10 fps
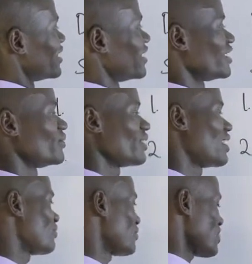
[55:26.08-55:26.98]
and then we
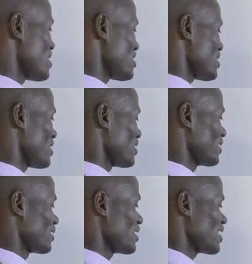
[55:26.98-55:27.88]
have to answer
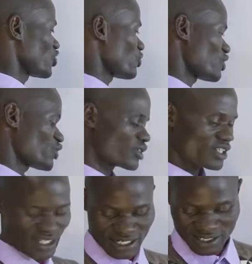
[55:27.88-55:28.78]
that
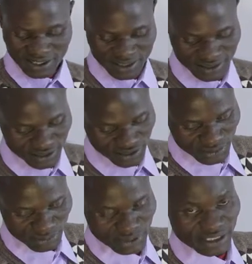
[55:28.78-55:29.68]
question
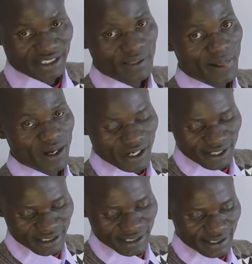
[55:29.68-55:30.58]
simply.
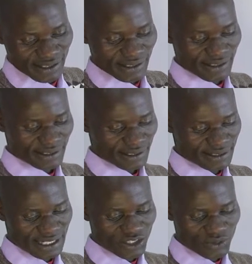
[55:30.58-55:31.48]
And then the
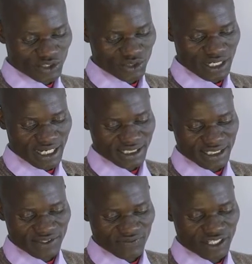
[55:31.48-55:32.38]
third question,
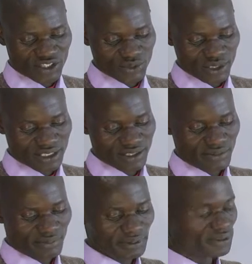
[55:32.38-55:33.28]
identify 2
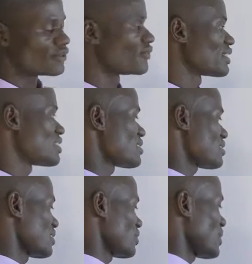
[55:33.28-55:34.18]
examples of
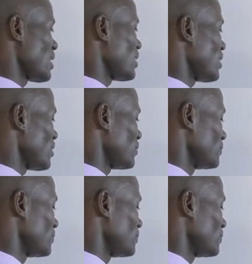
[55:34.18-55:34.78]
ridges in the world.